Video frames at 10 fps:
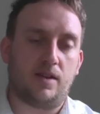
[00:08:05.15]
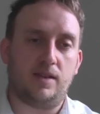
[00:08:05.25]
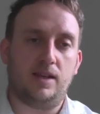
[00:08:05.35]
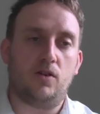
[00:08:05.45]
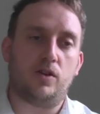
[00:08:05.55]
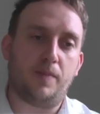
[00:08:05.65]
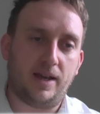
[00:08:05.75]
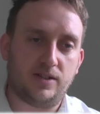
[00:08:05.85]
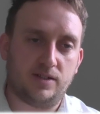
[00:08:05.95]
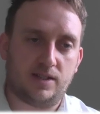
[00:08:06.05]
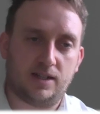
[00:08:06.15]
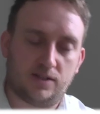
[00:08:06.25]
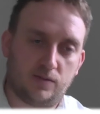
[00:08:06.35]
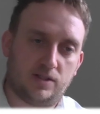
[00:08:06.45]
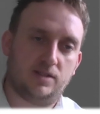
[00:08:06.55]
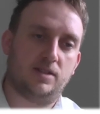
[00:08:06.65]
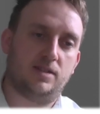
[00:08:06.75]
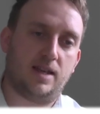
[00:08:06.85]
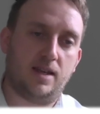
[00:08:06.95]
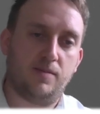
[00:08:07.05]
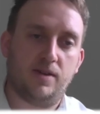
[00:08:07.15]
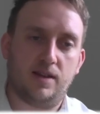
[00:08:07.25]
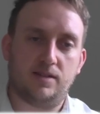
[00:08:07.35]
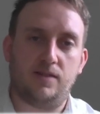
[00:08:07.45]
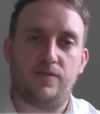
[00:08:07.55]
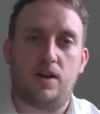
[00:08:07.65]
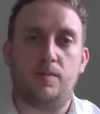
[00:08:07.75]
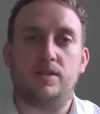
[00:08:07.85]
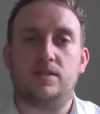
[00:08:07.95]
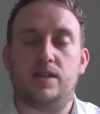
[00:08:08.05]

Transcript: the occupation section, which is the same as the environment.